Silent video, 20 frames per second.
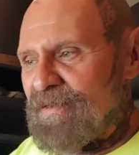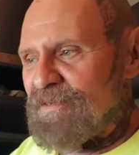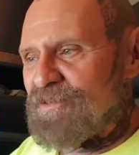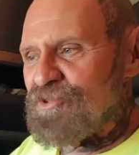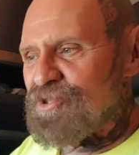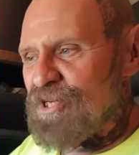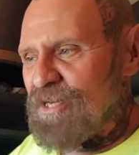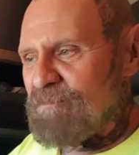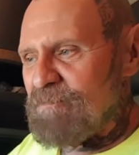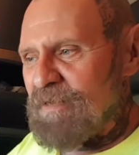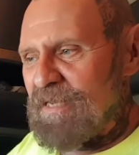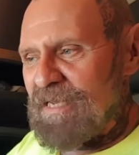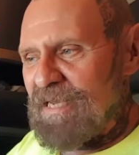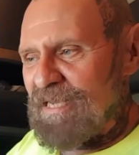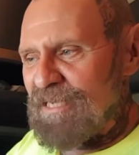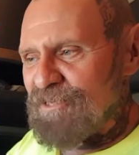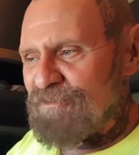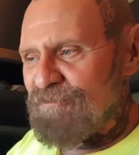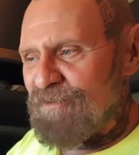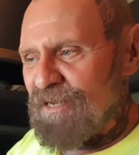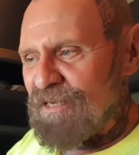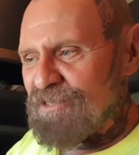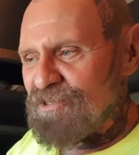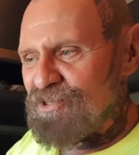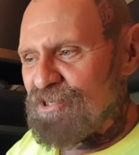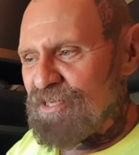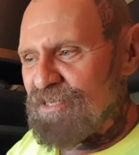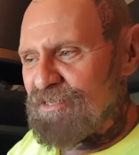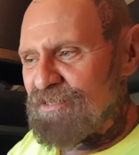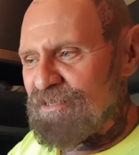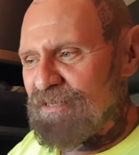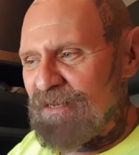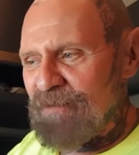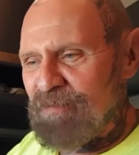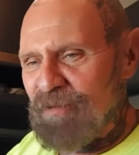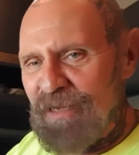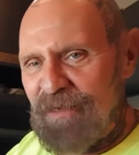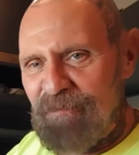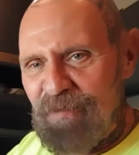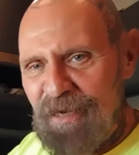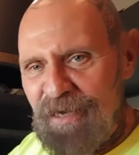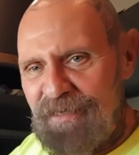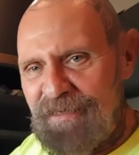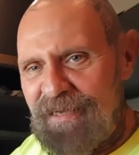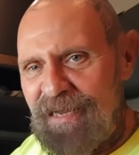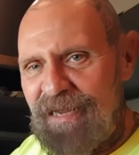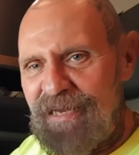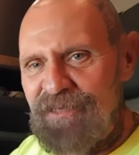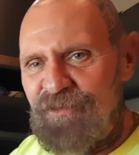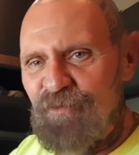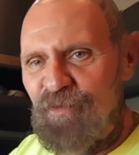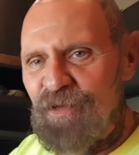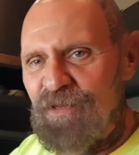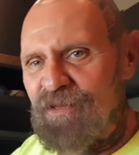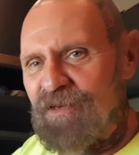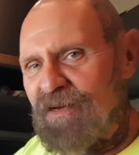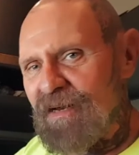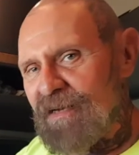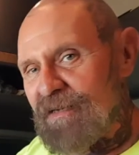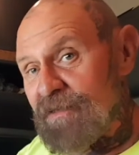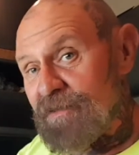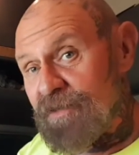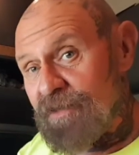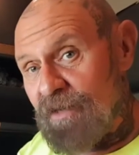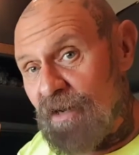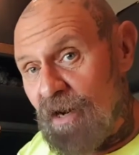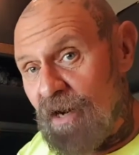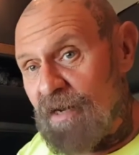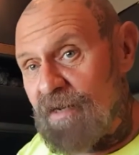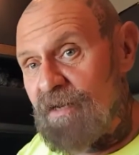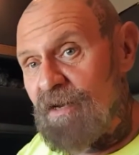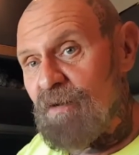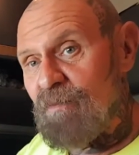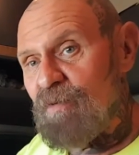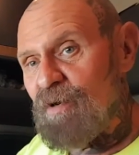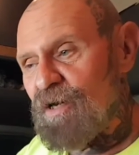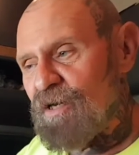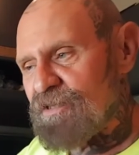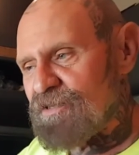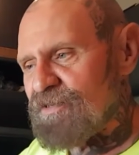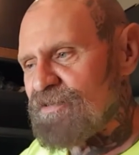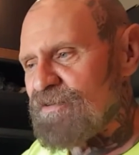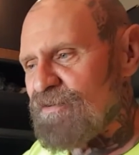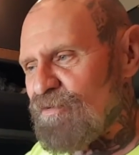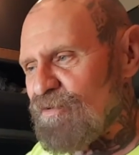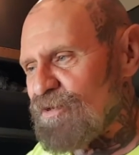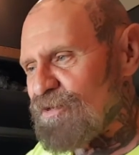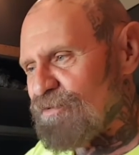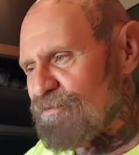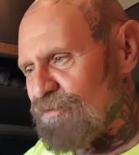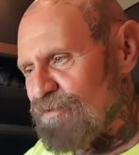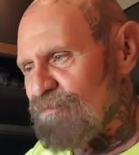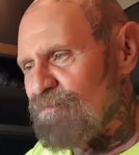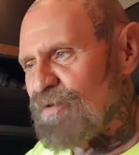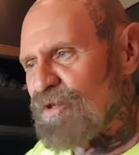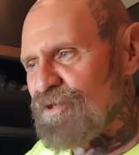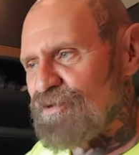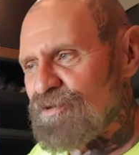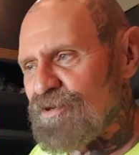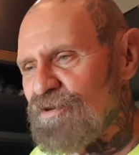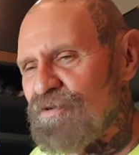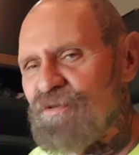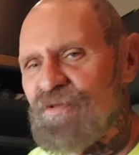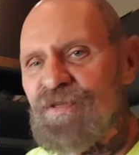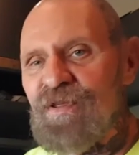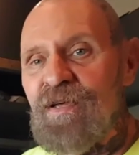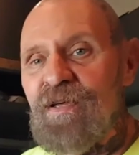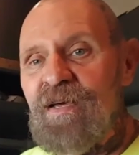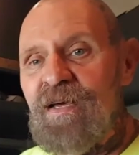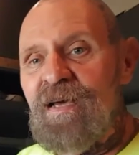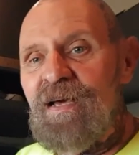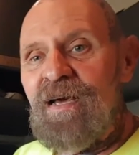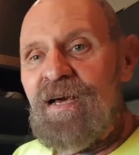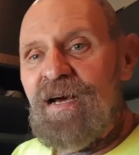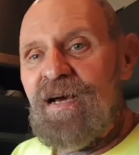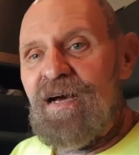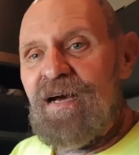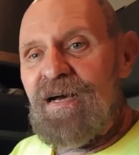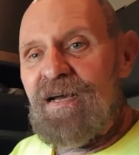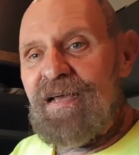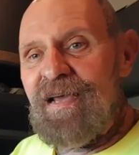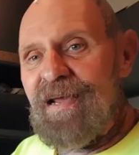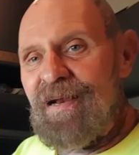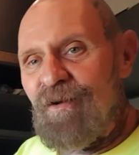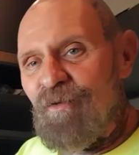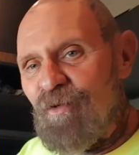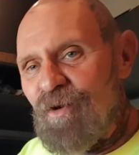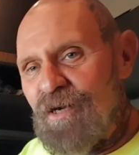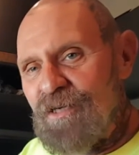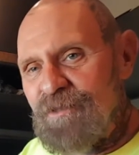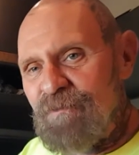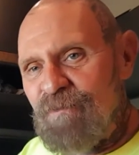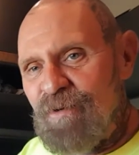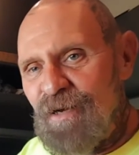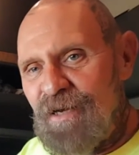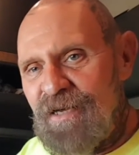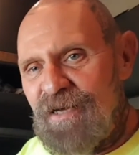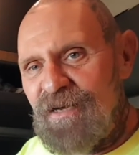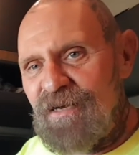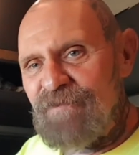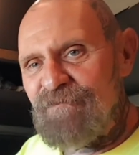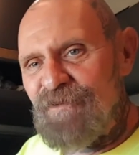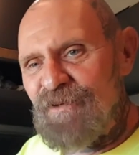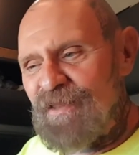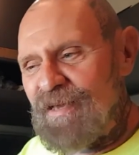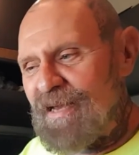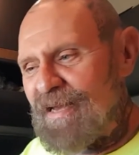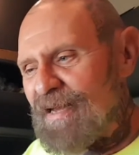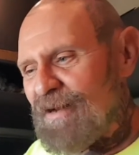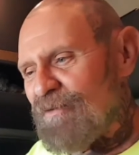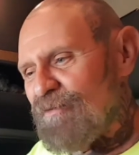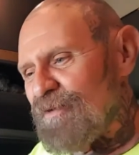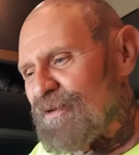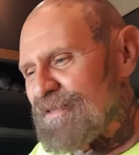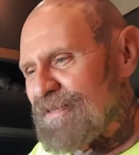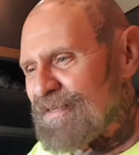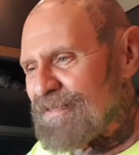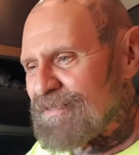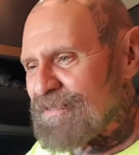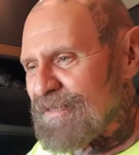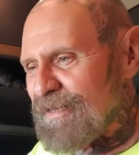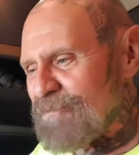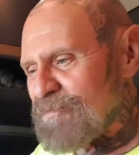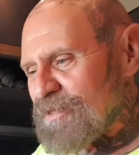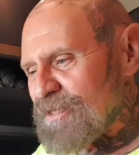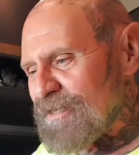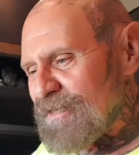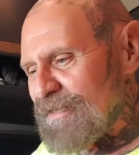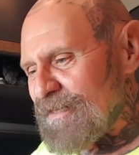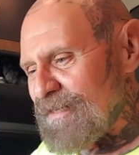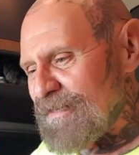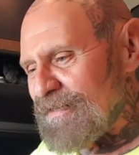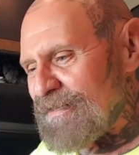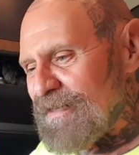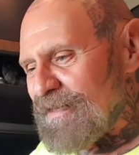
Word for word: G P S functions, and I play podcasts with it. I listen to audiobooks, of course, through Bluetooth, and it works pretty good for that, with the exception that